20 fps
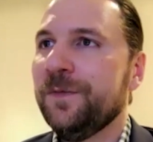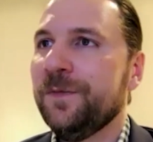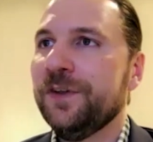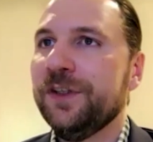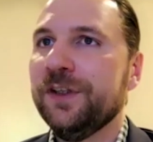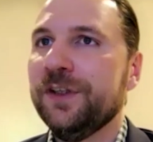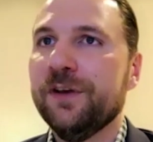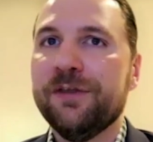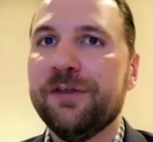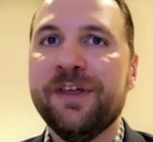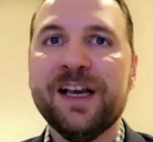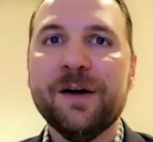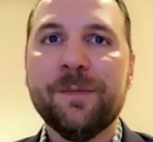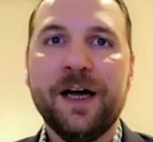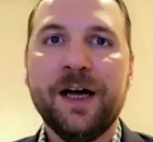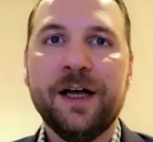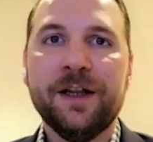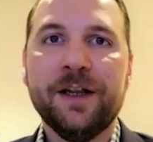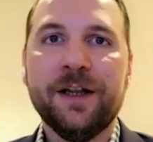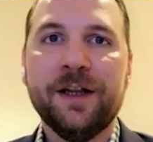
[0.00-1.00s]
You think
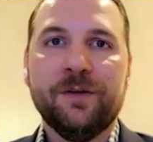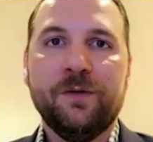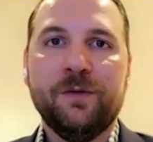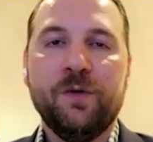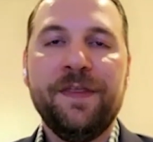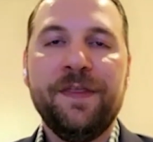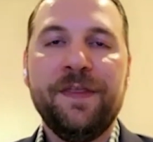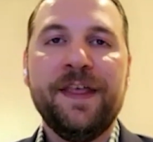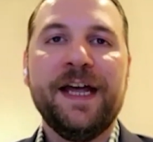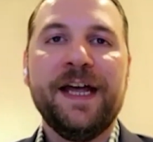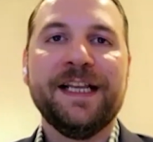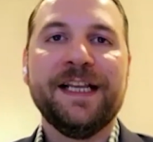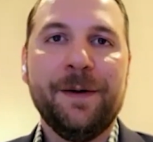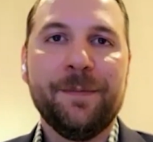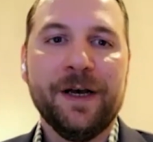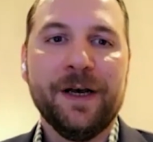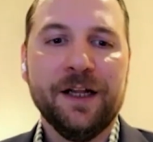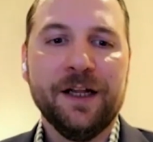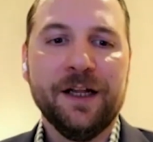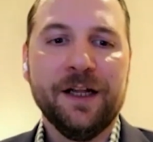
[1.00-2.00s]
about when that came
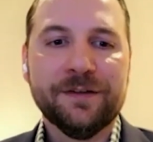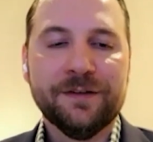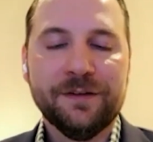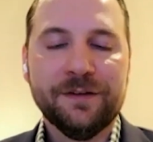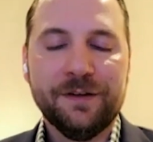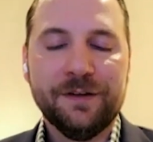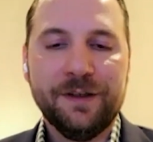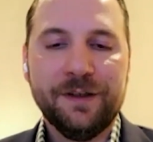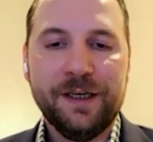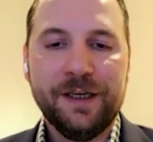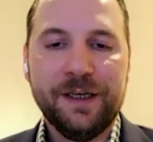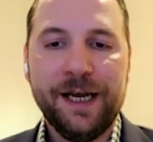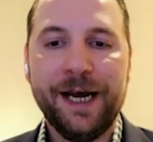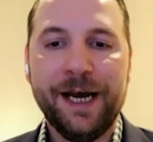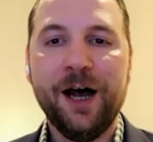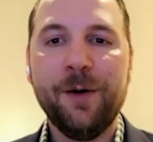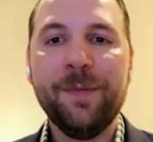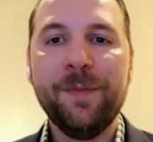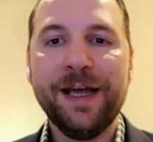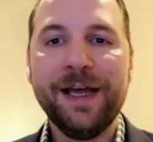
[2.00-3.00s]
out, how
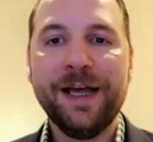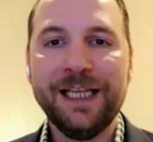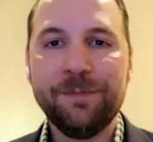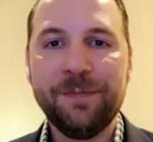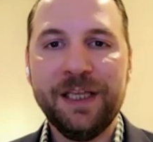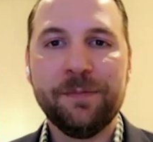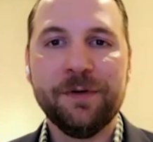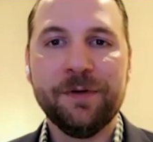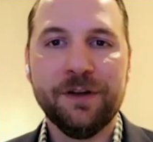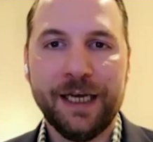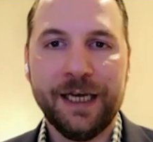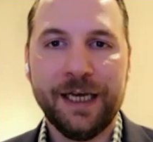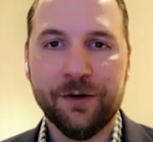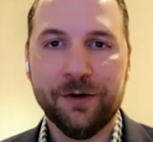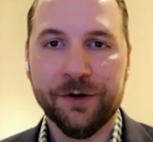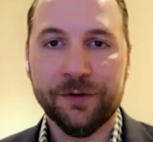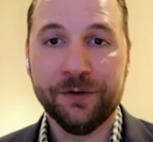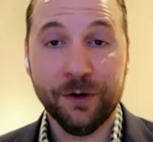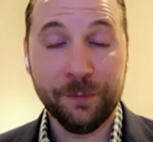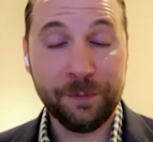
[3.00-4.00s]
many people hours
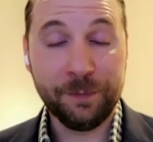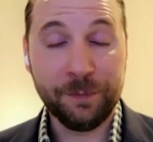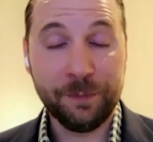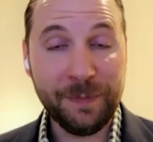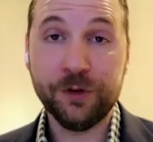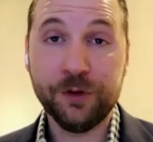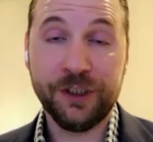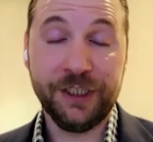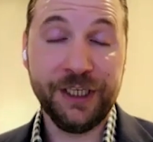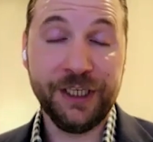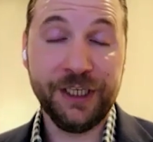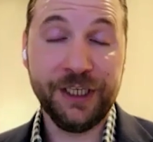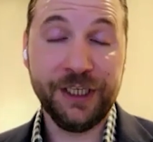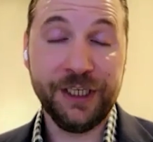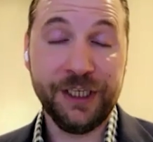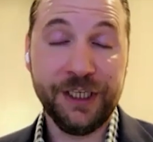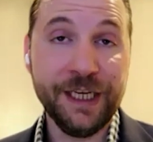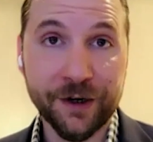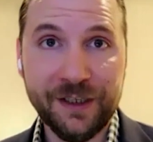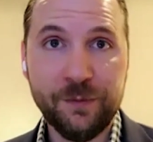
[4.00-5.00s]
or people
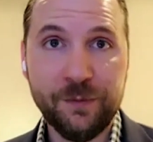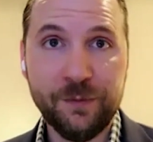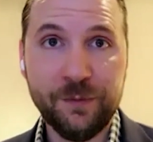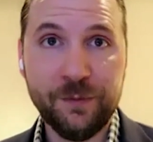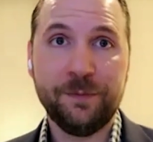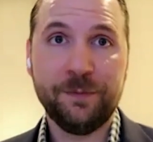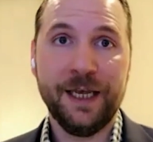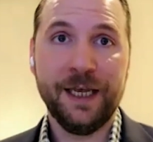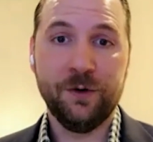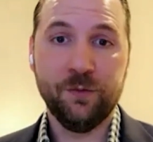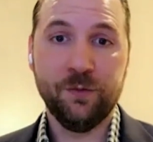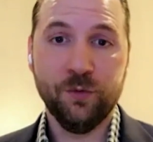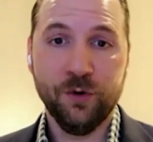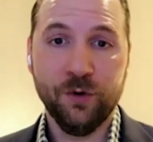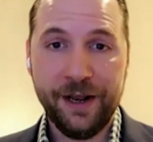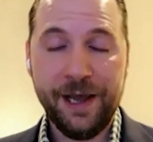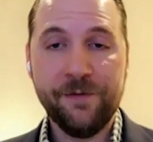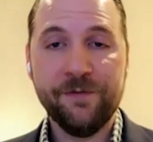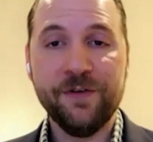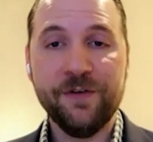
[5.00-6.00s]
years did we spend
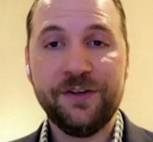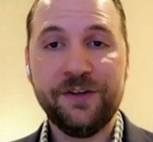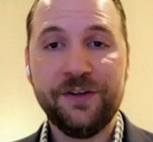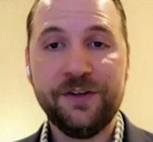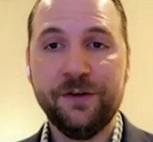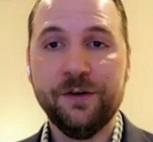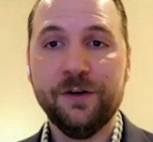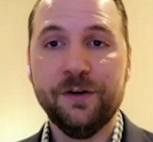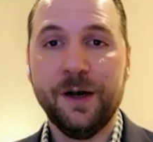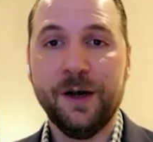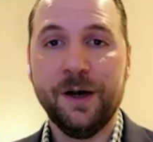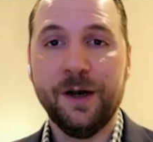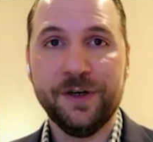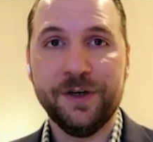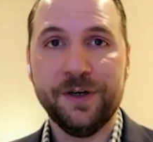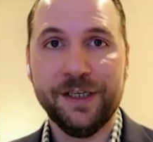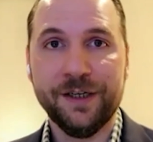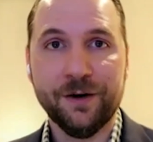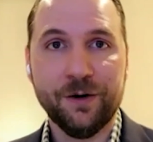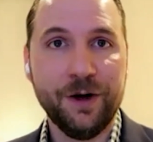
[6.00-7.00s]
where every single
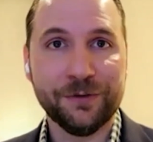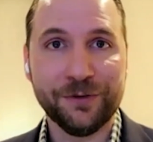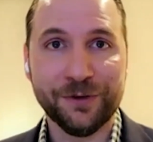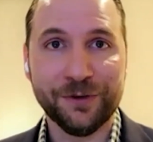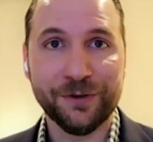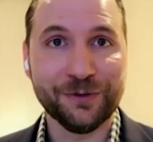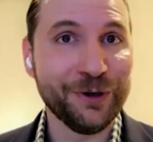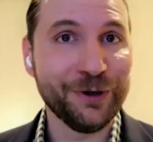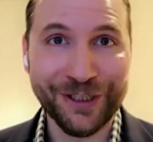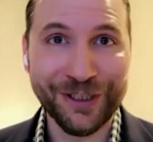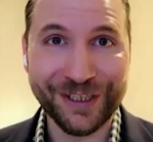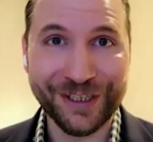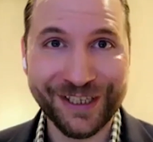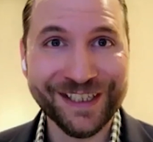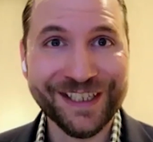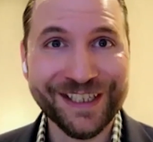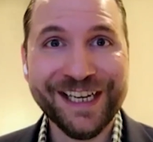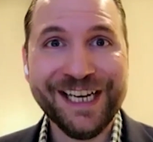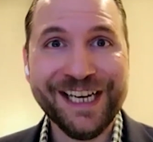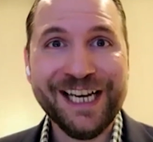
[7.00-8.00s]
company across
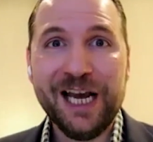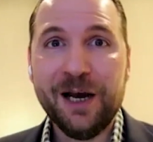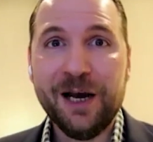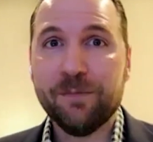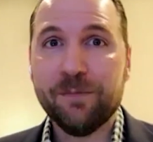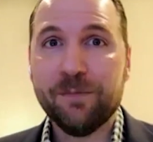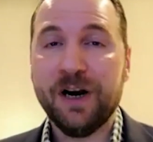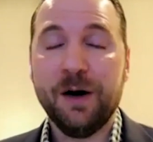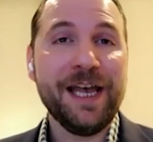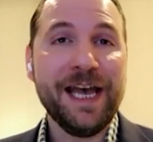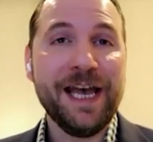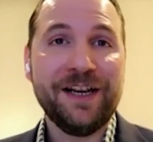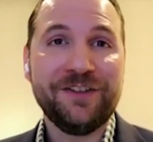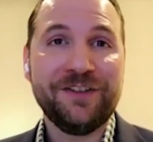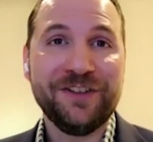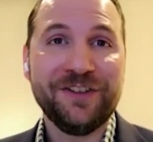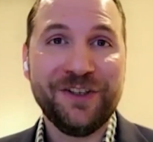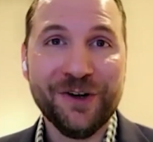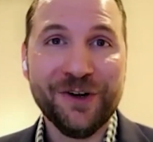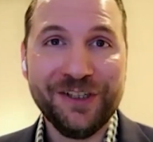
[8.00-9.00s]
Australia probably had a
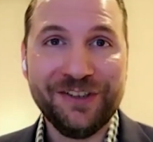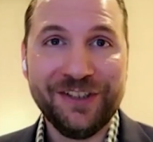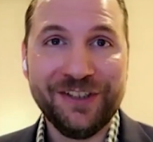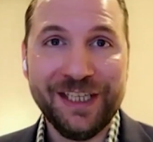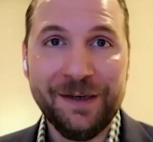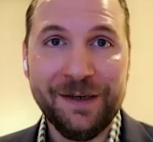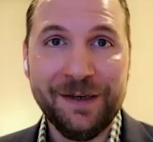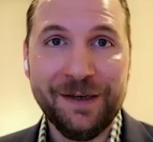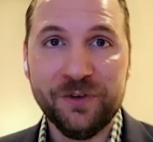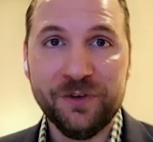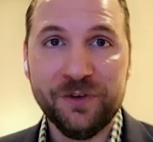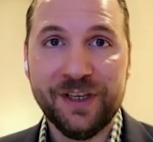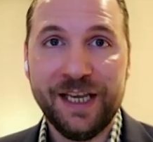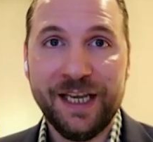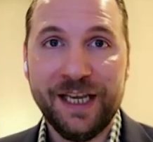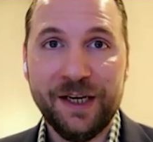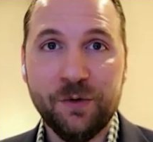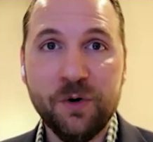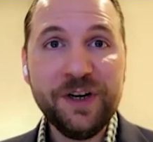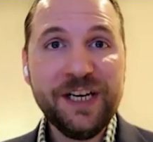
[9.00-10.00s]
security team that was saying,
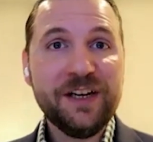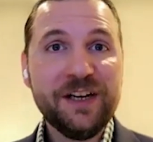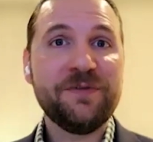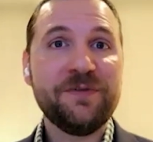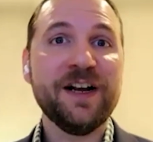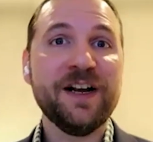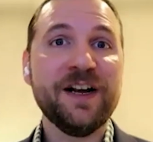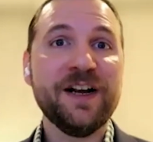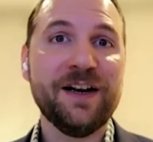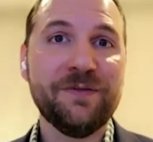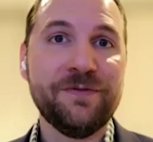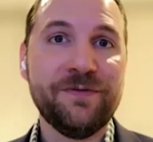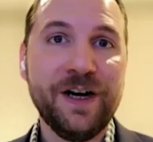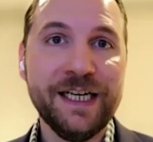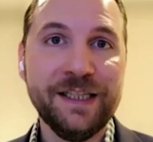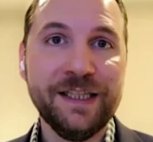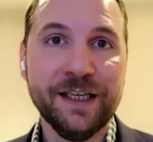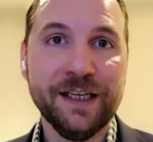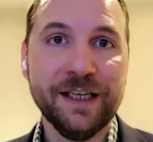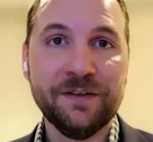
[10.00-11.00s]
well, we need to figure out how to find
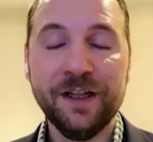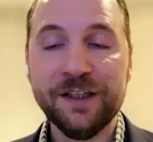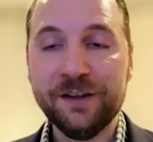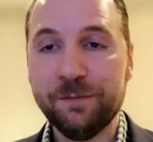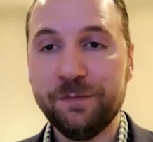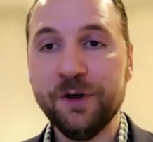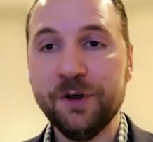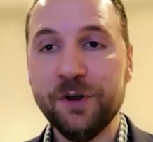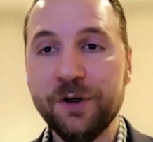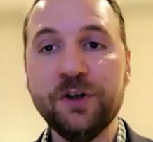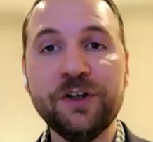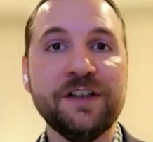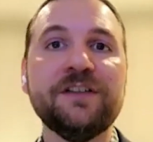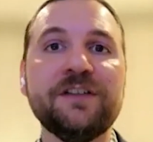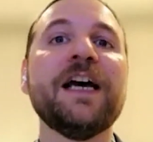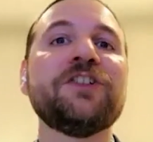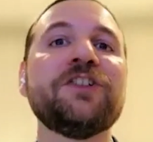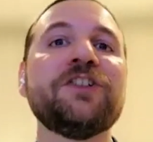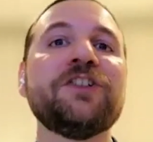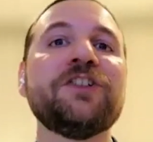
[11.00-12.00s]
this. Let's build a
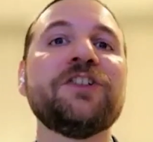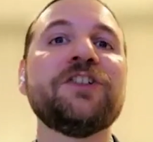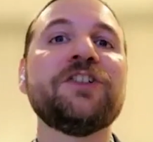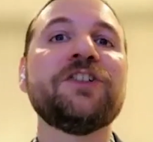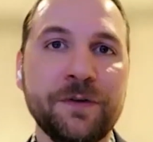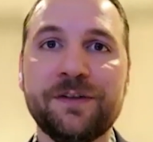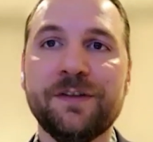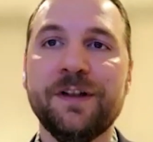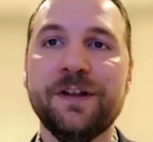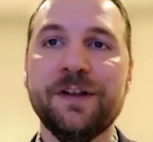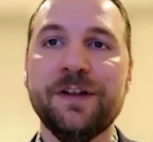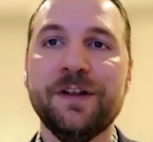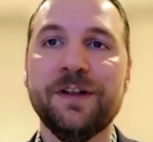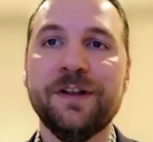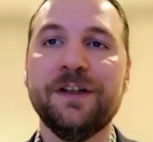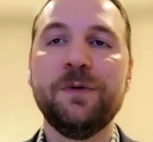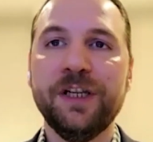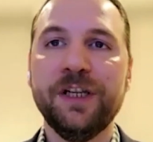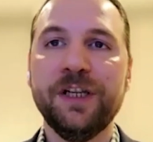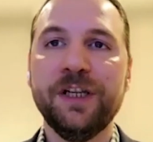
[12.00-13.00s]
detection for this. Let's
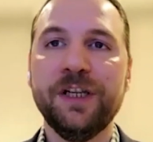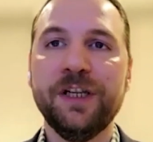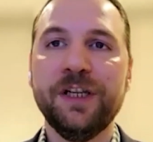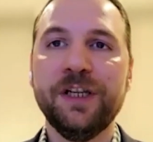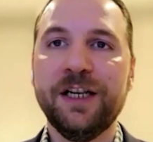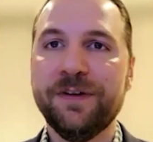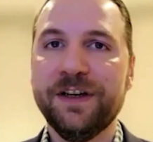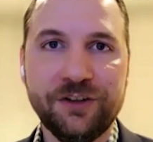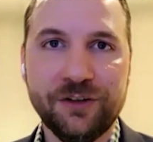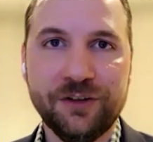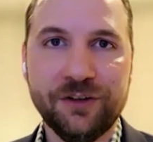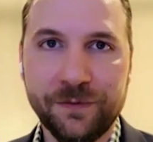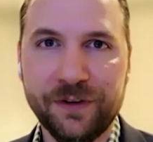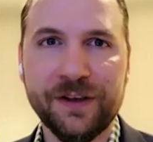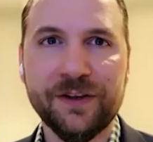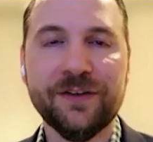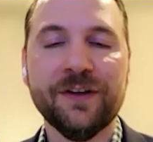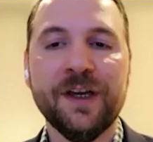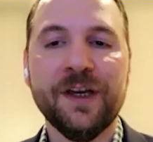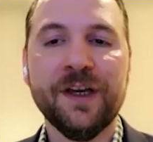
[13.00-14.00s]
build an investigation
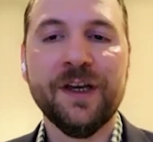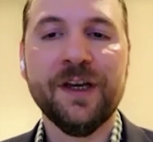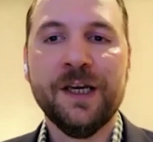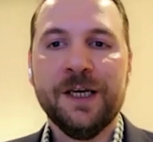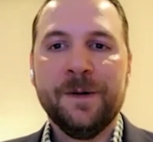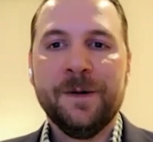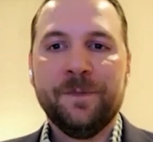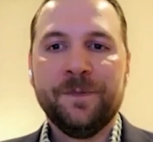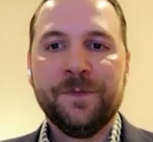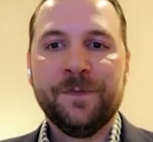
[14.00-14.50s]
for this.